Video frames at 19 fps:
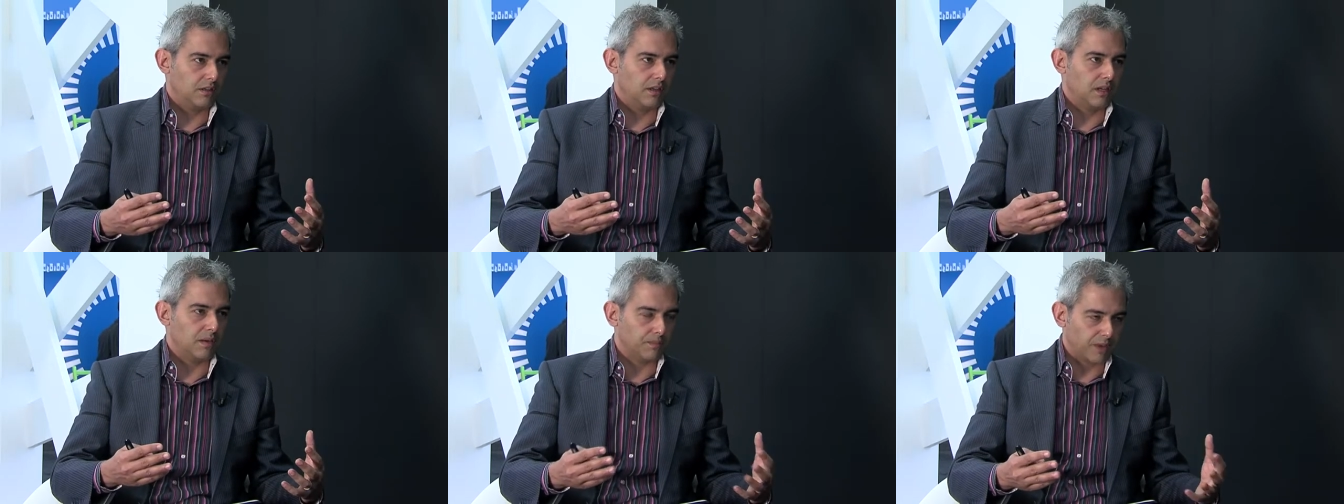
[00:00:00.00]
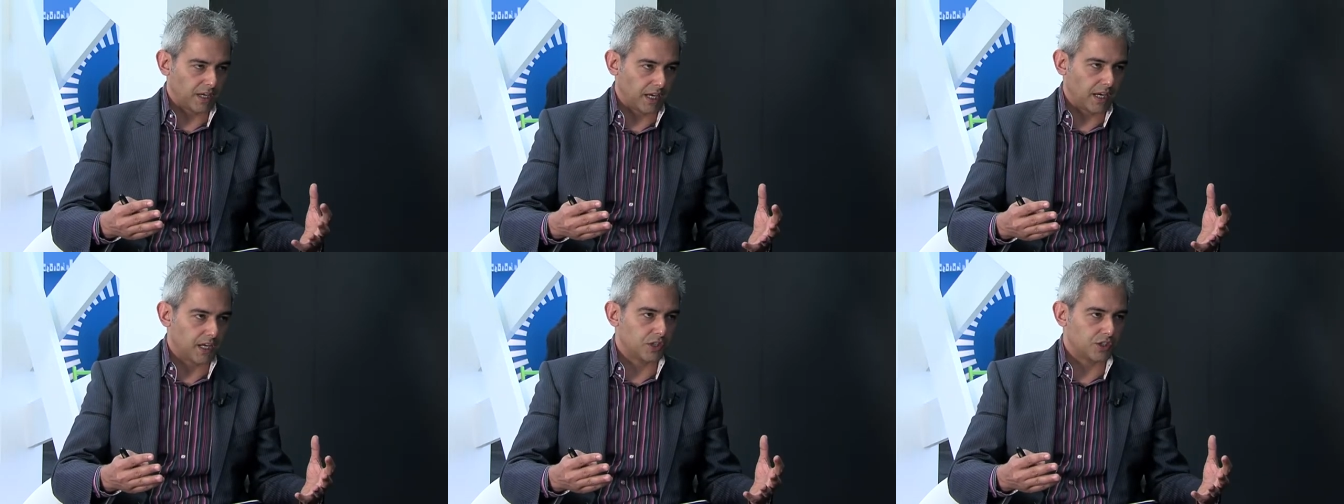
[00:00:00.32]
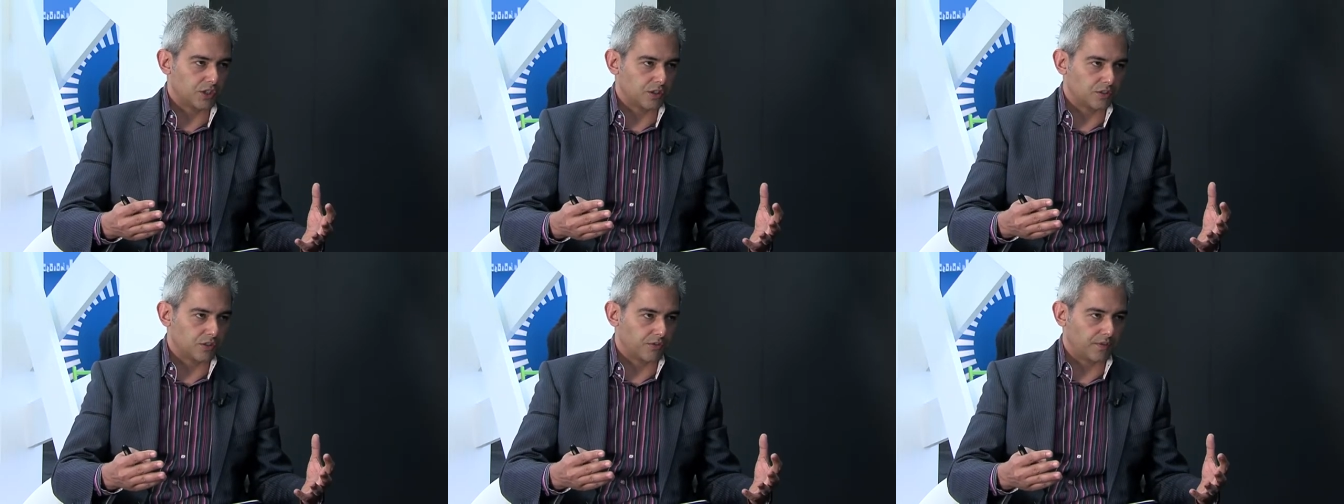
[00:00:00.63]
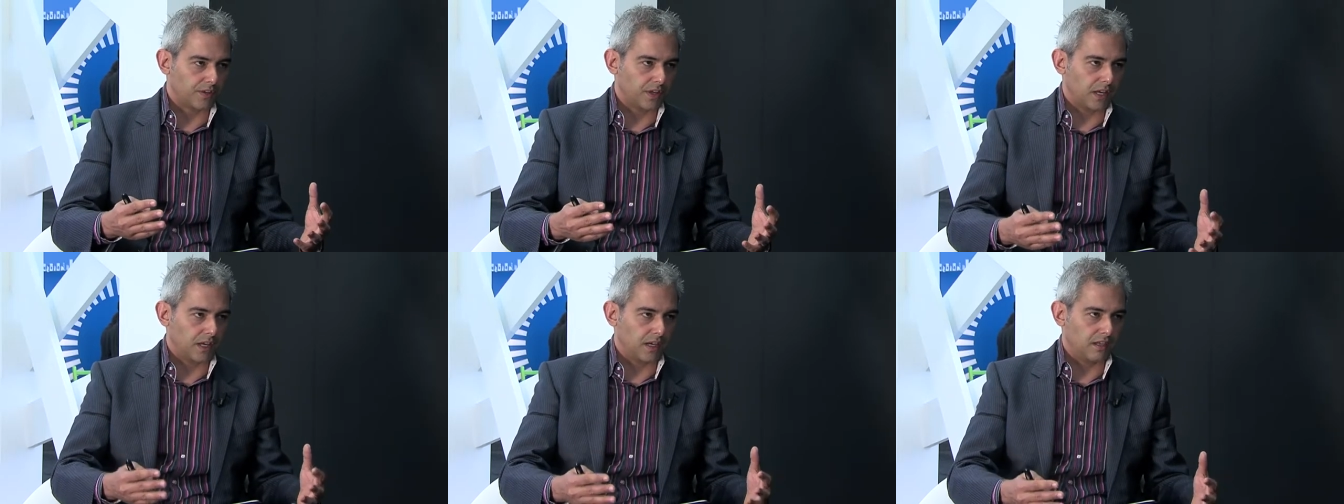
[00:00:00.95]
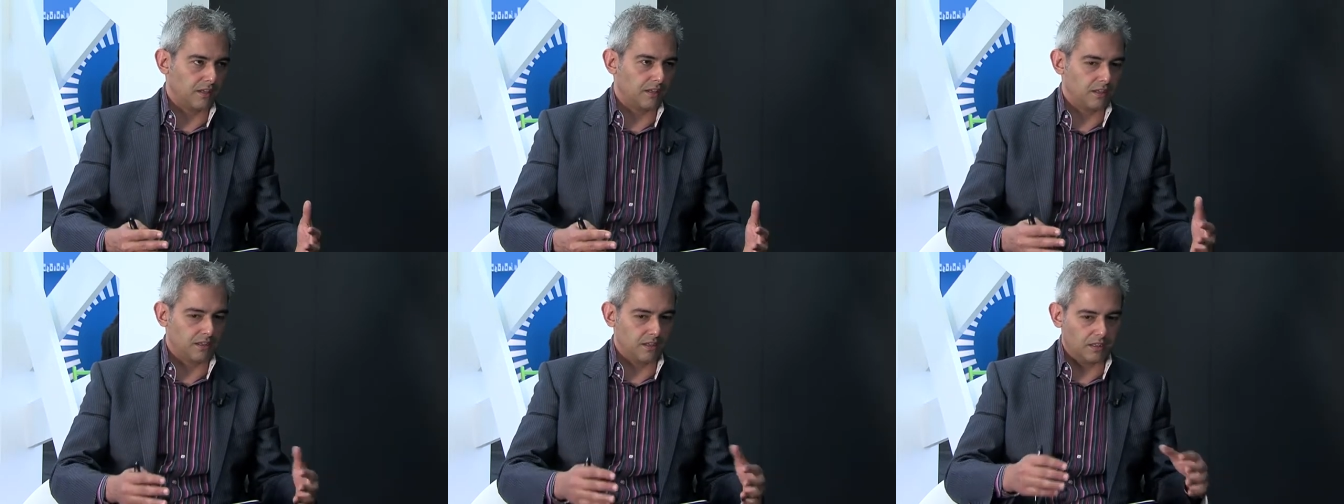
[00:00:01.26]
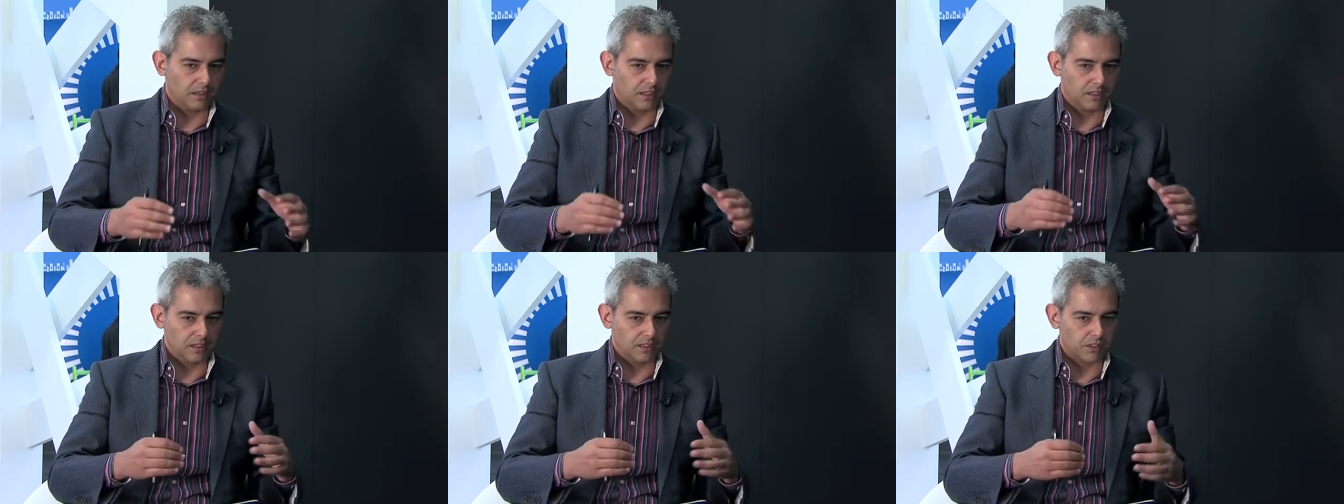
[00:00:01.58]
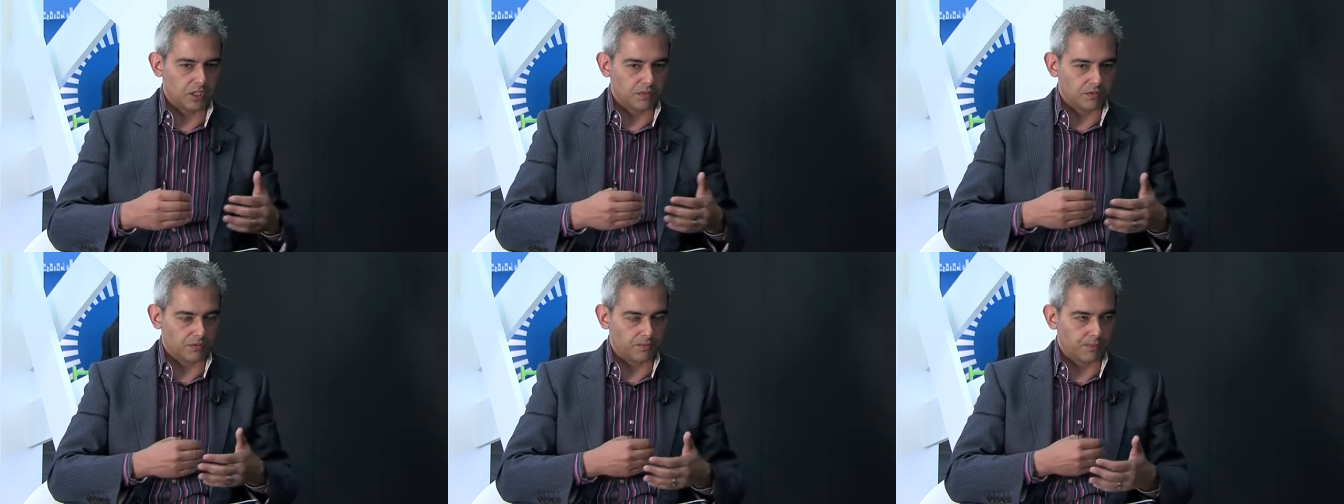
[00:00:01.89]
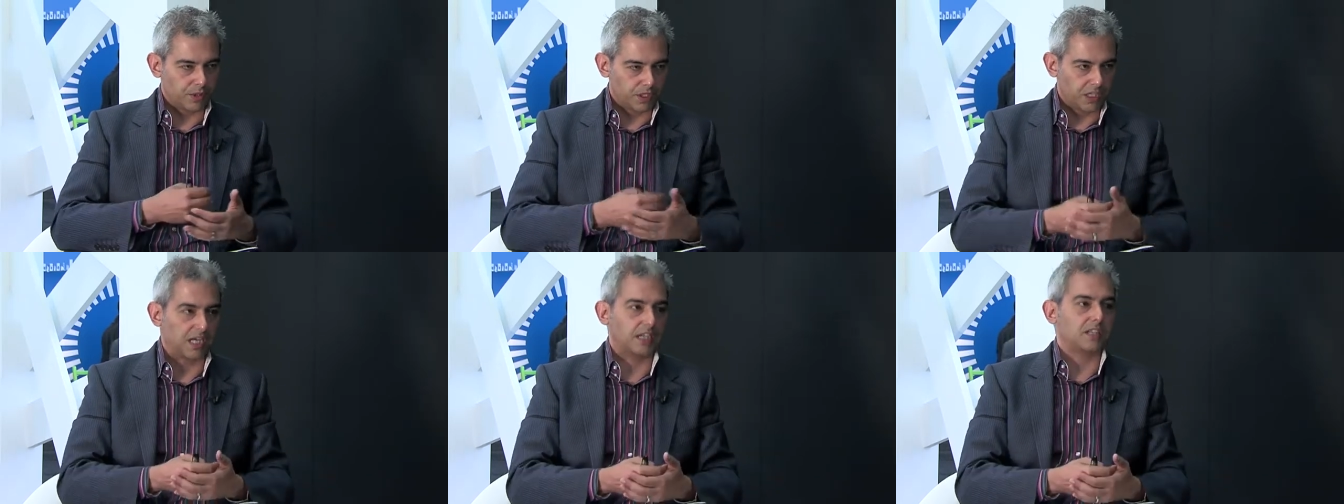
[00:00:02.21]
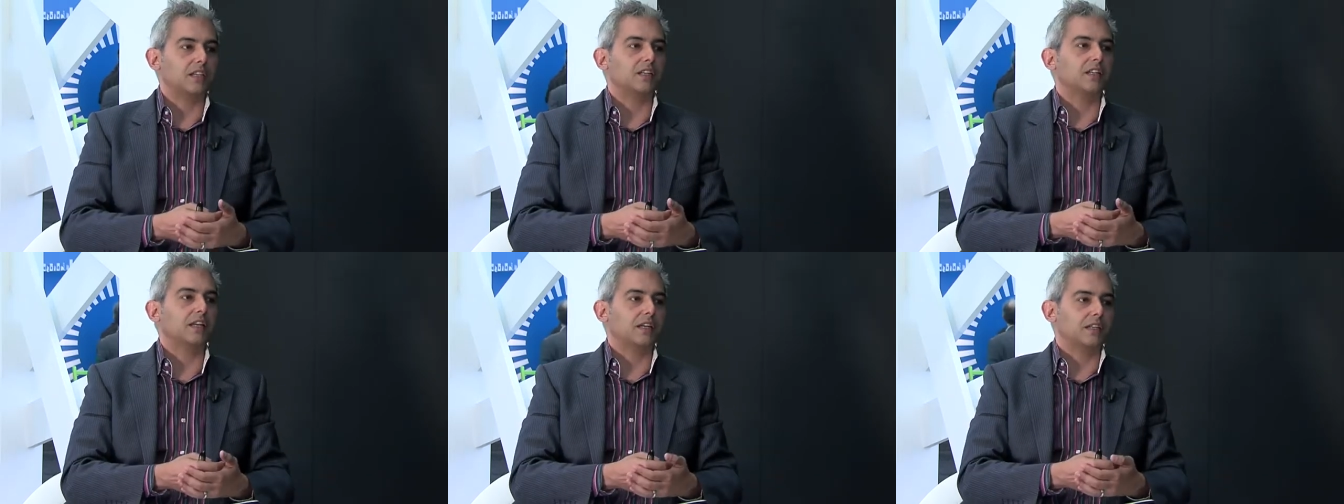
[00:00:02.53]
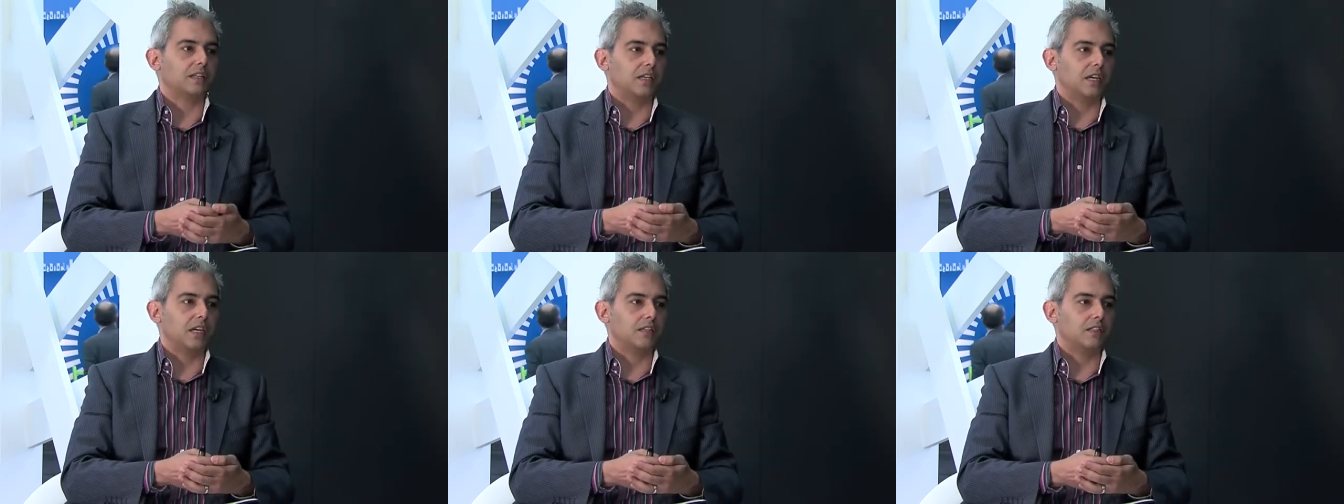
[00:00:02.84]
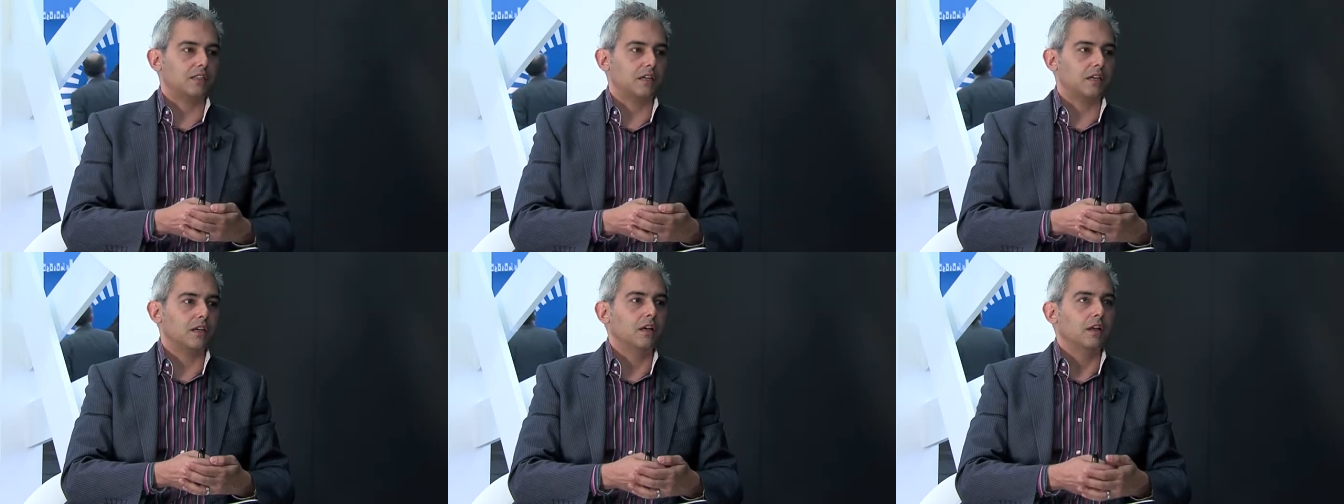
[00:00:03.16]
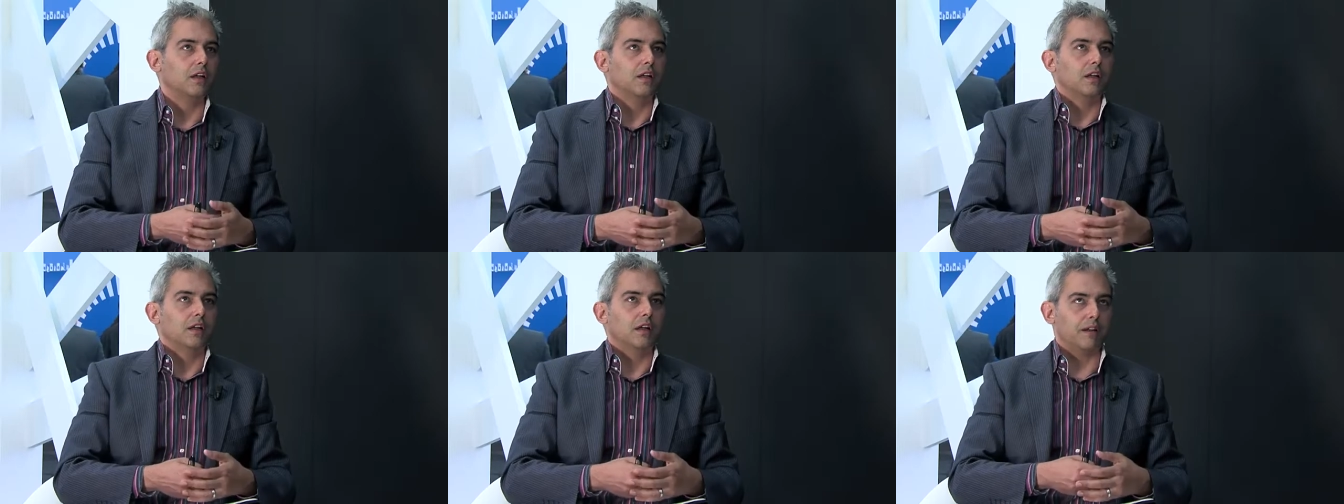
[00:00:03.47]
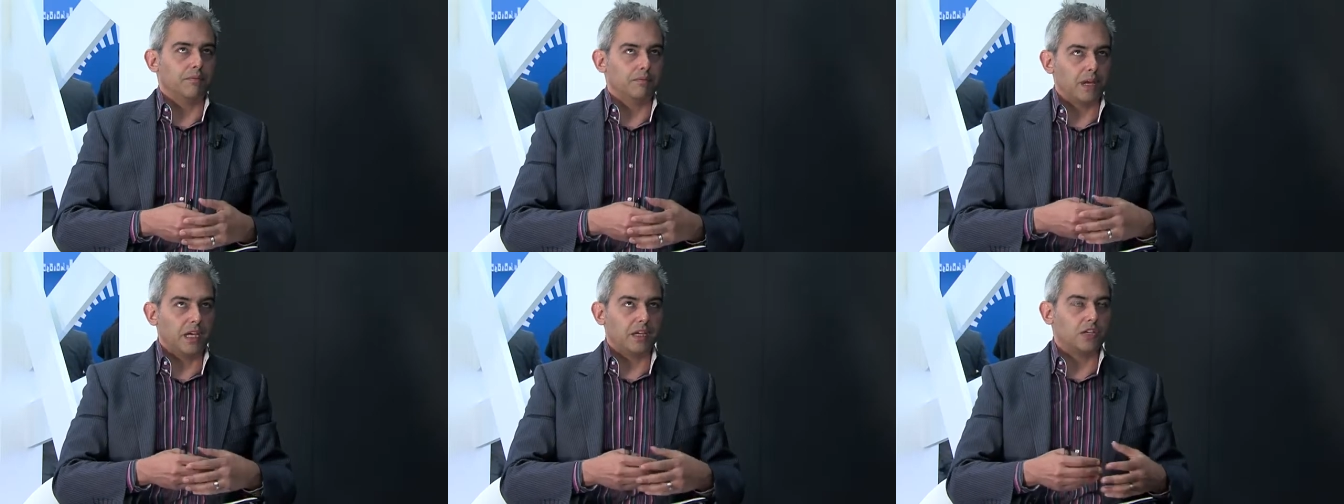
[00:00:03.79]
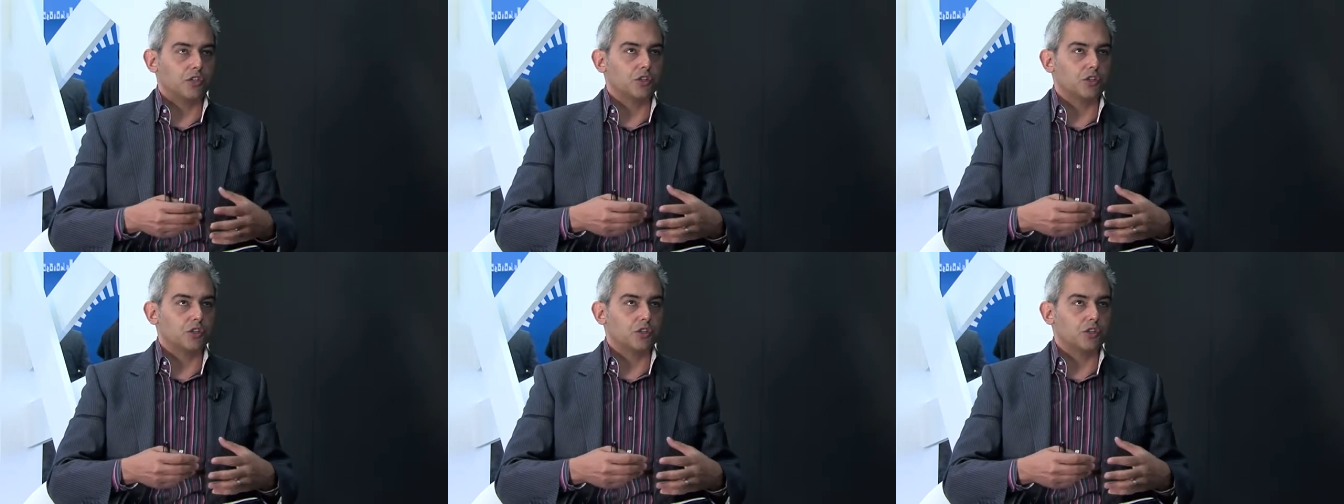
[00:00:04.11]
implications of that in terms of protecting that data and making